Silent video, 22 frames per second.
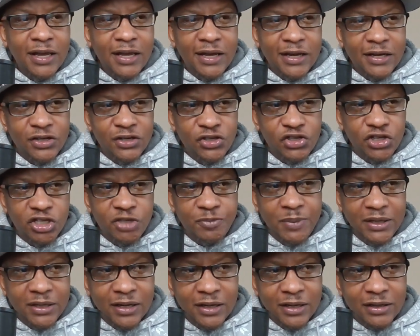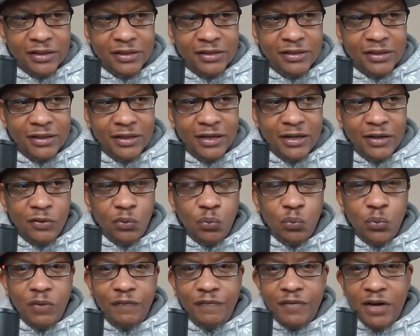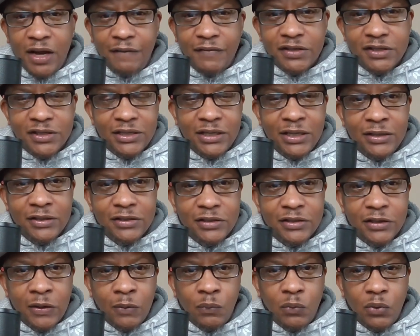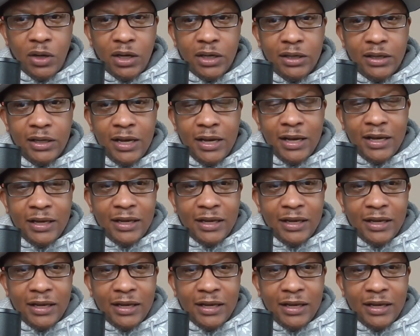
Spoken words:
and just because we've never seen someone